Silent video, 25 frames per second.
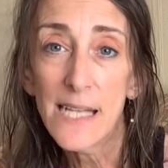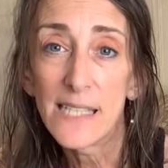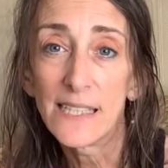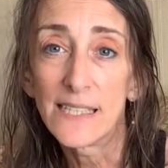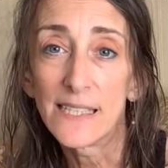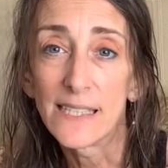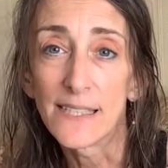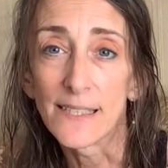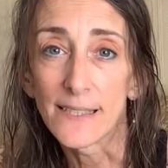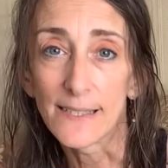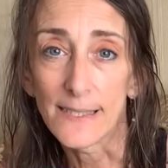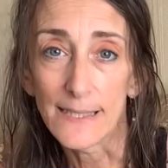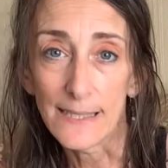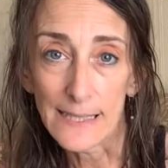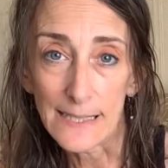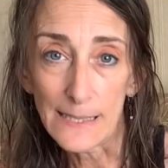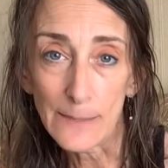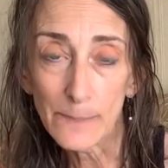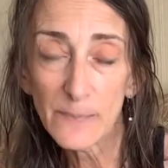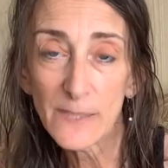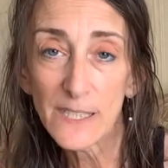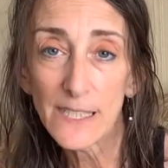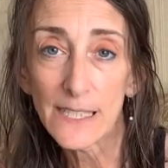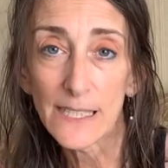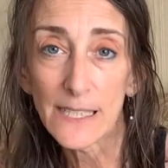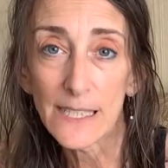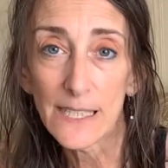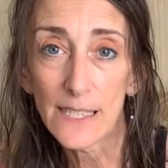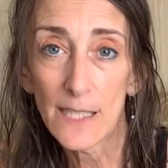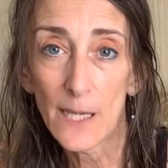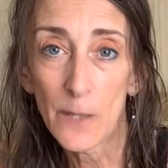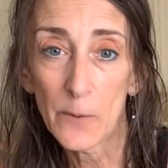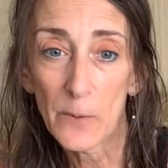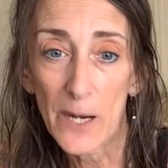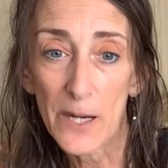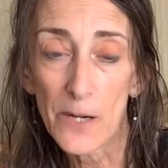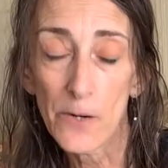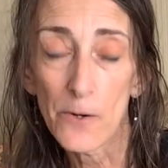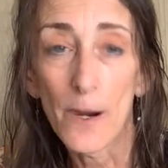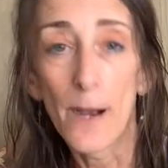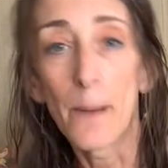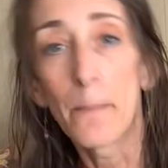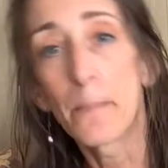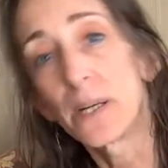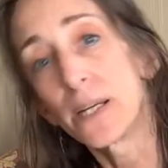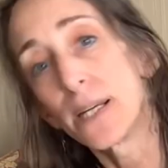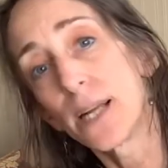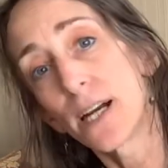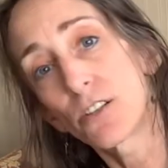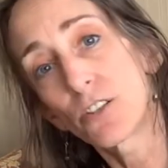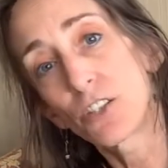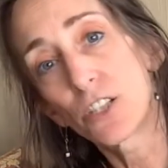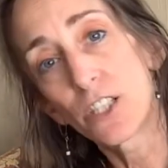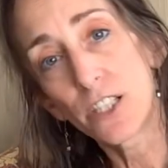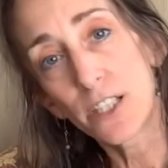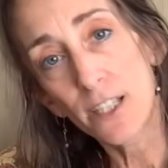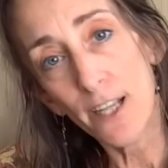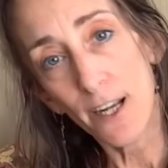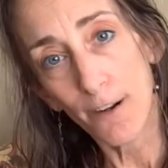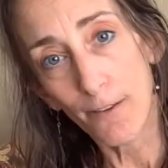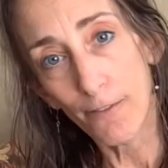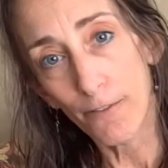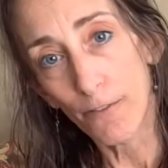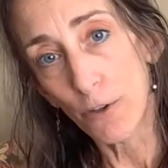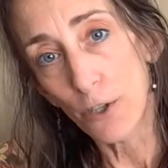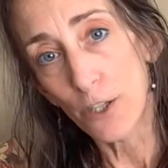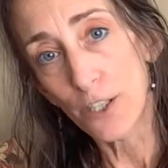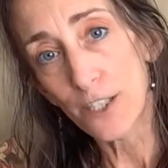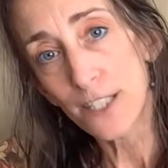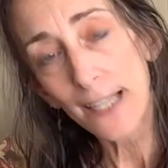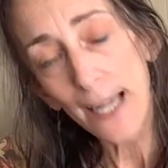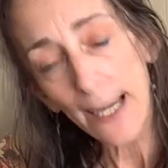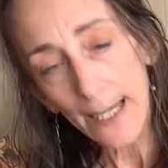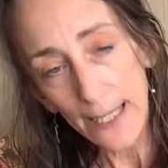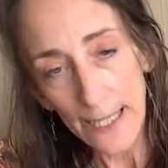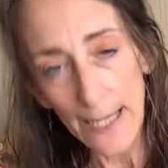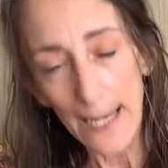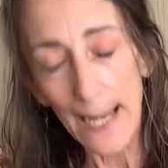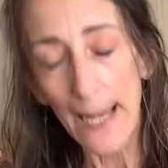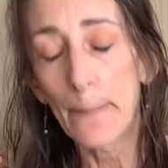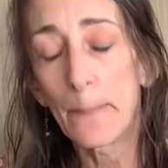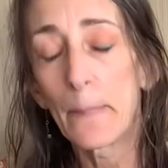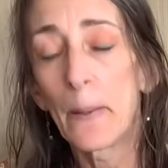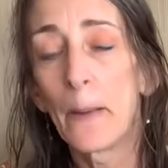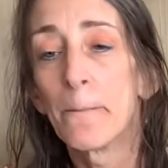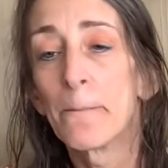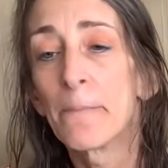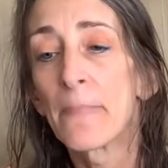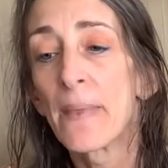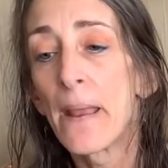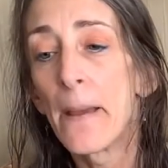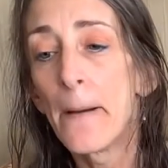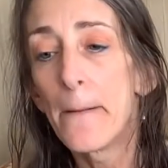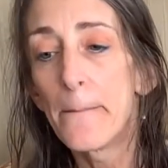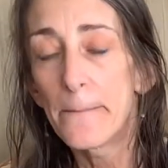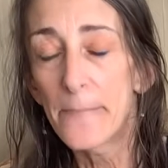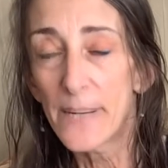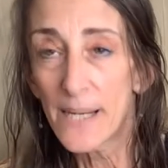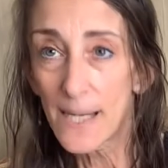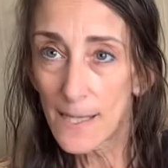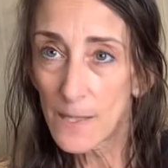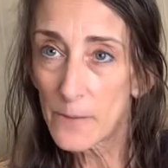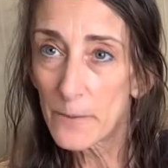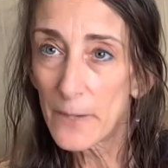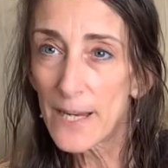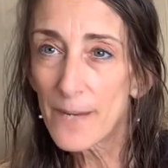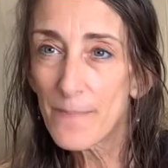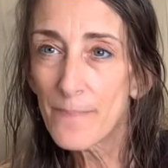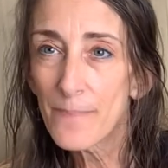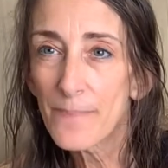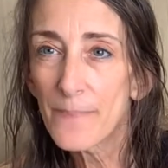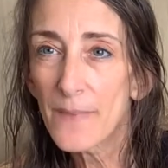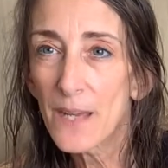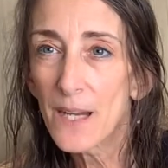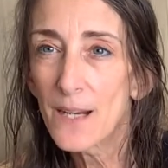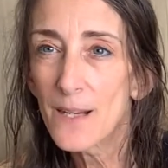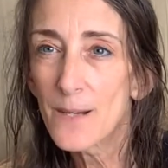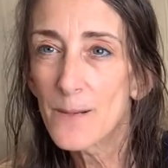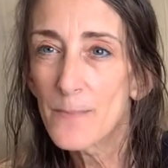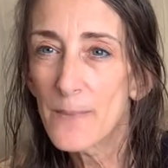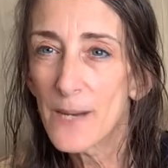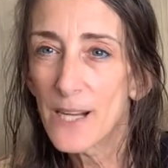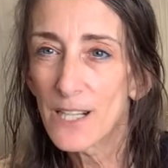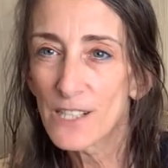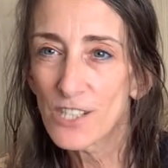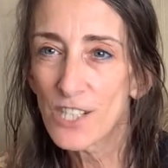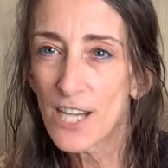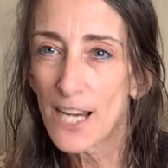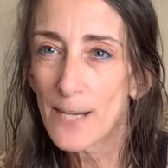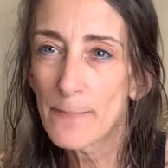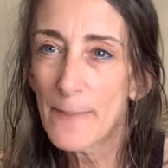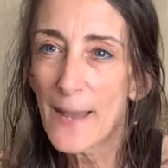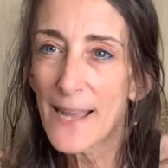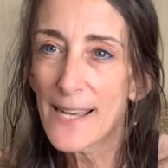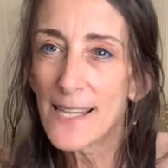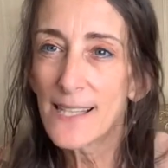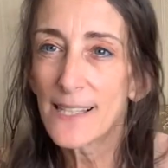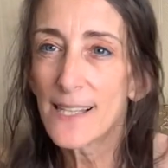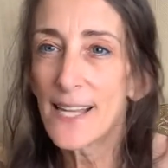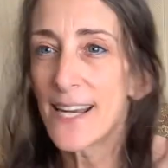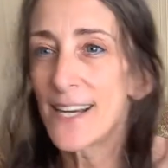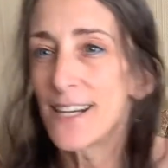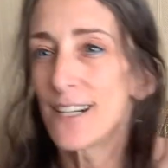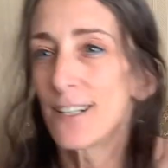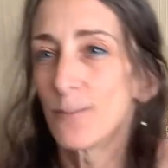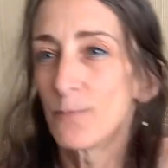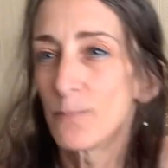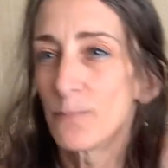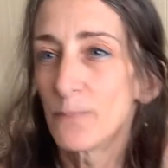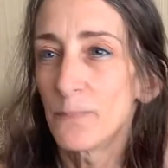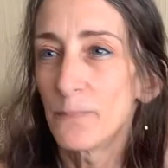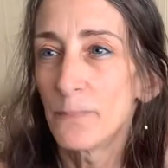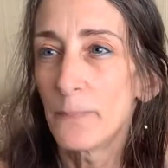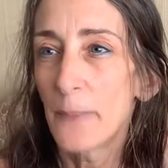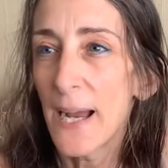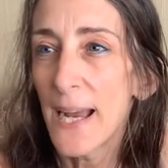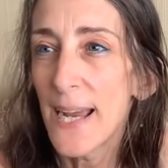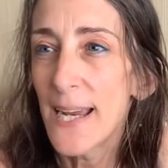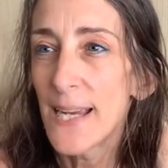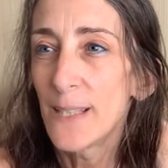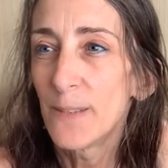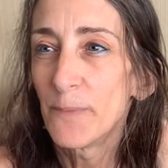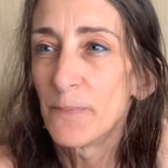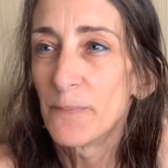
and sleeps until I wake her up, and now she's down for her second nap. But anyway, I'll check back in later. Bye.